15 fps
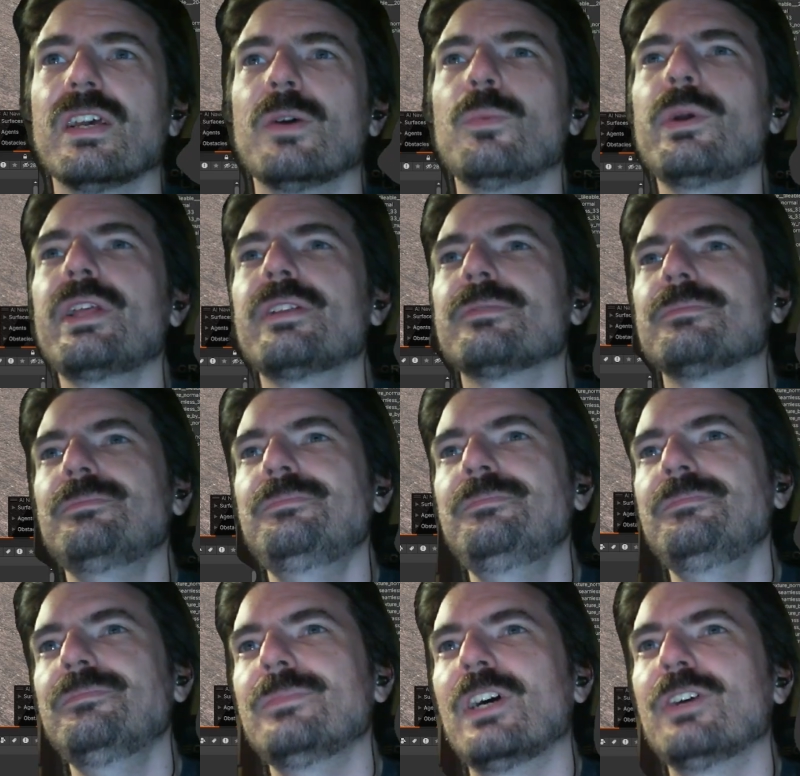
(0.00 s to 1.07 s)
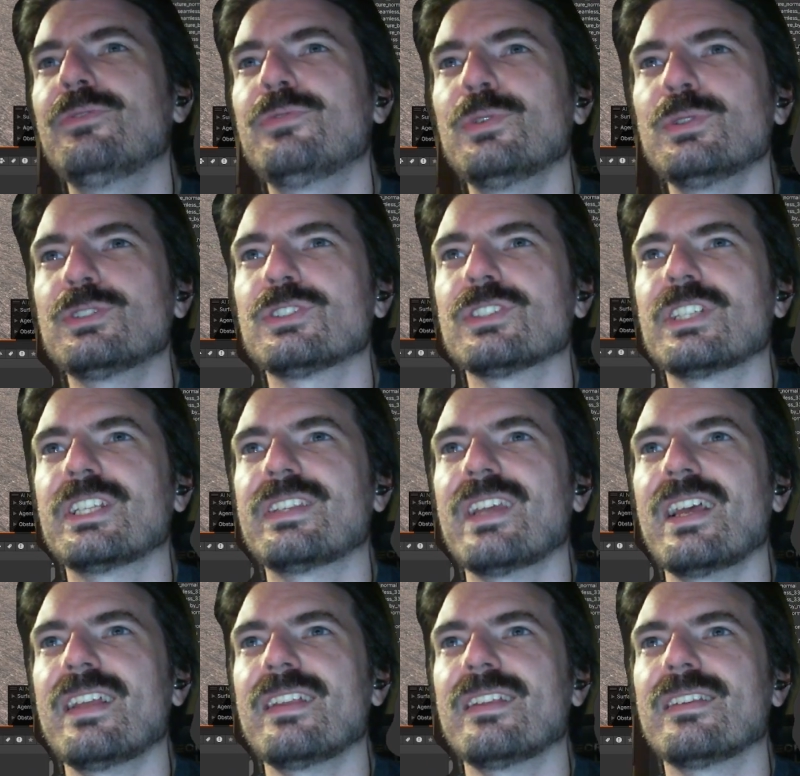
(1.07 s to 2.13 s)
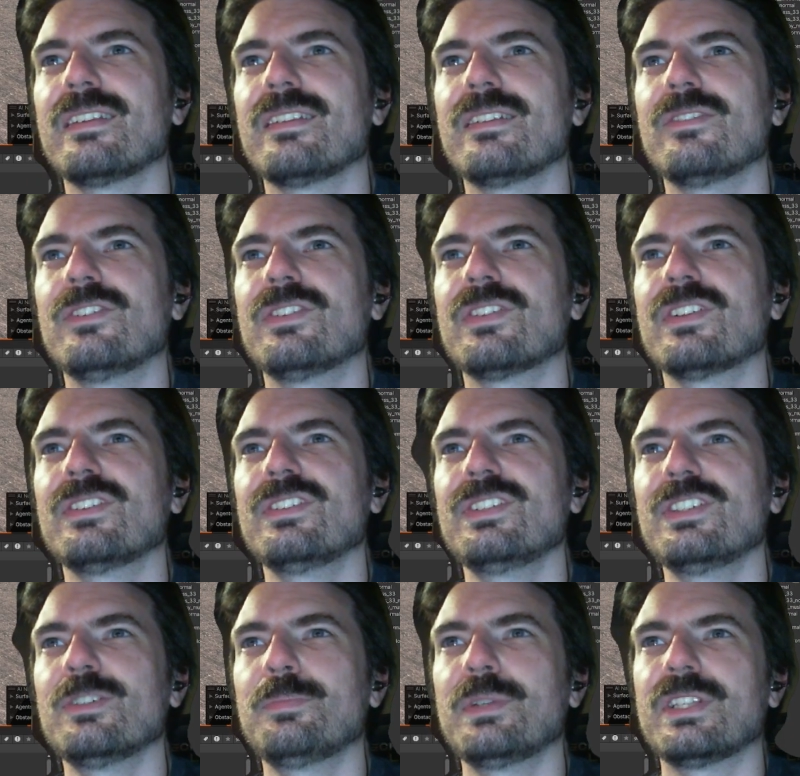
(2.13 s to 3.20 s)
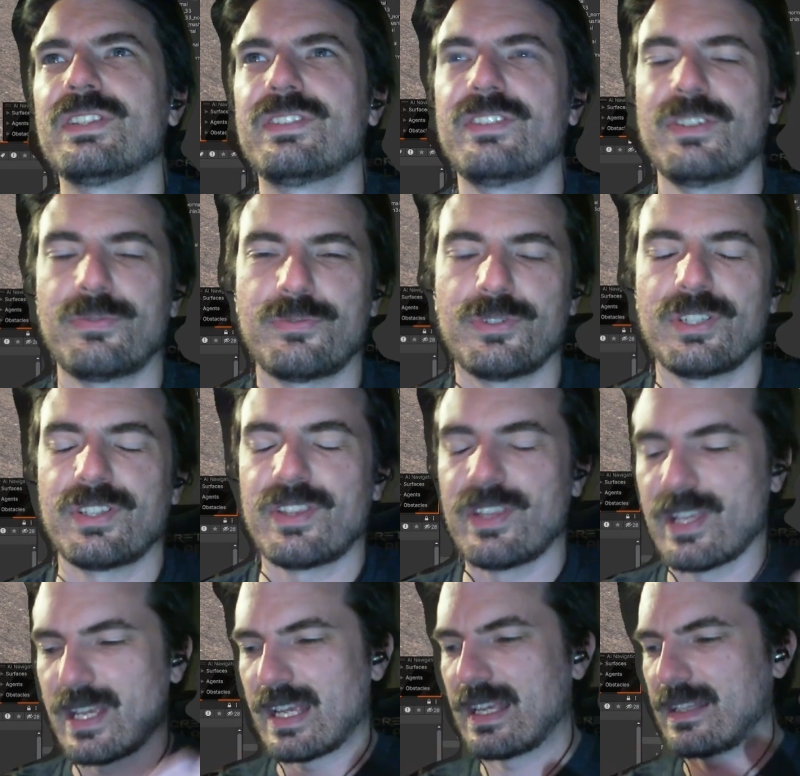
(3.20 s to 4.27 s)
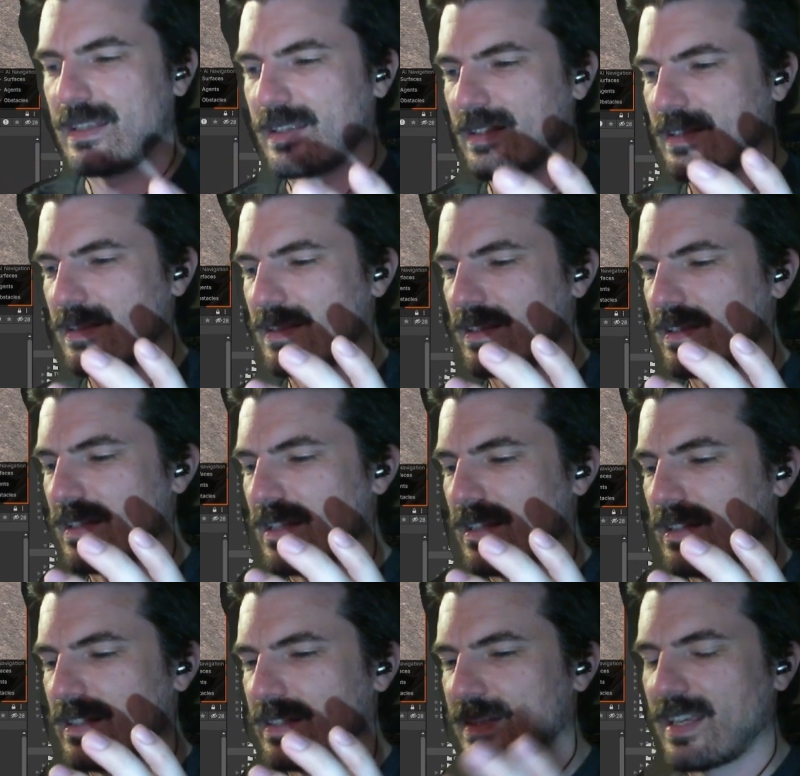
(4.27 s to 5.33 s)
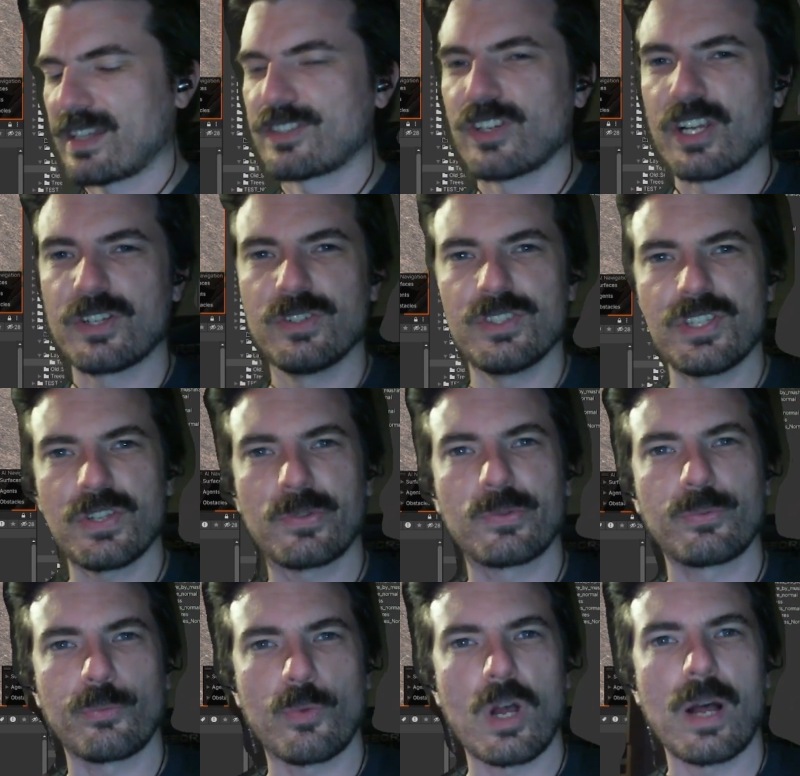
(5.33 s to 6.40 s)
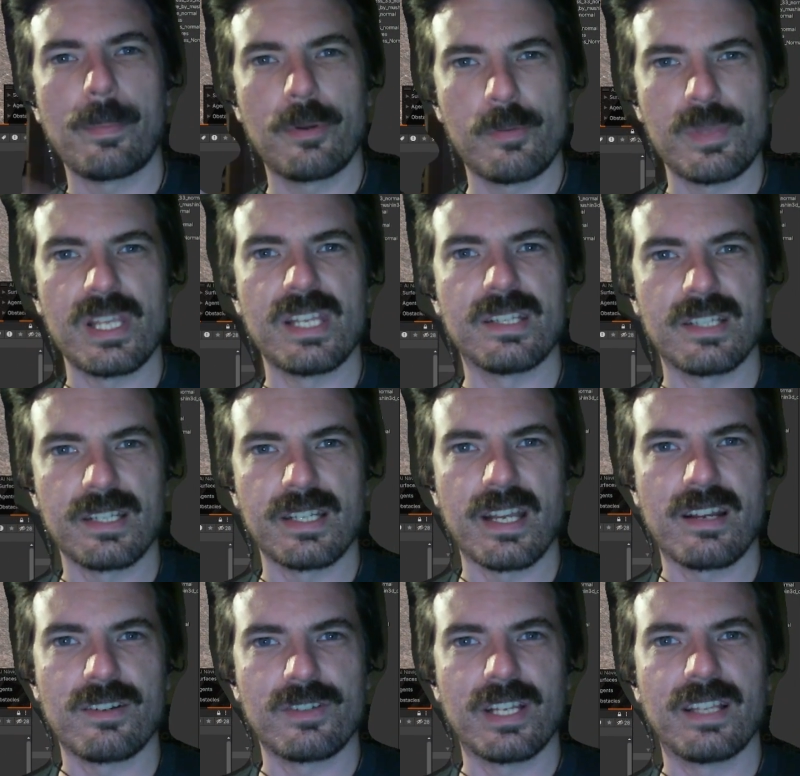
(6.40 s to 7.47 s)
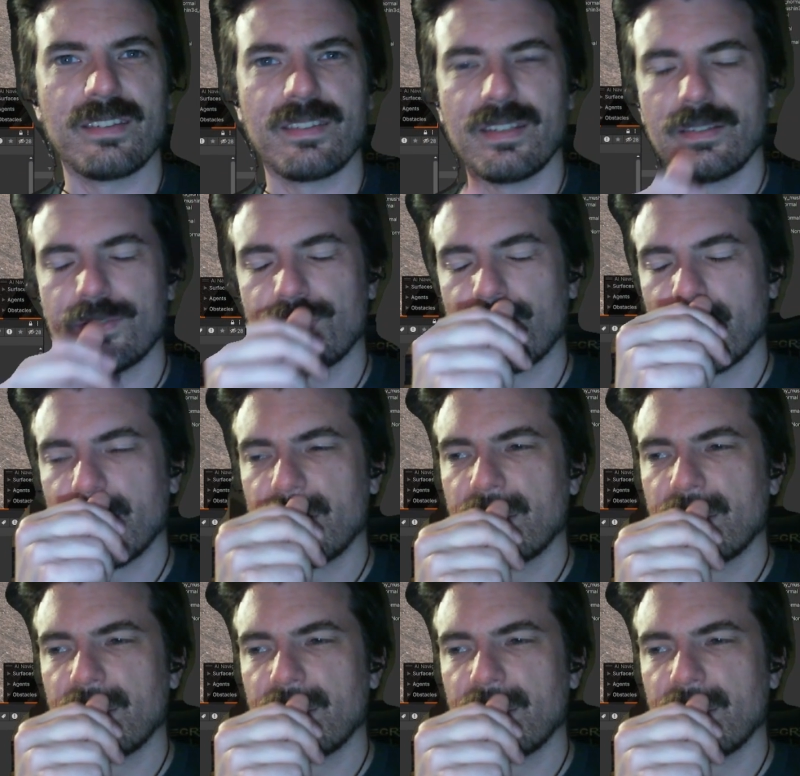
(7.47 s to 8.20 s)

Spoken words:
Well, unfortunately, that was a little bit different than the texture. I couldn't just swap them in and out as easily.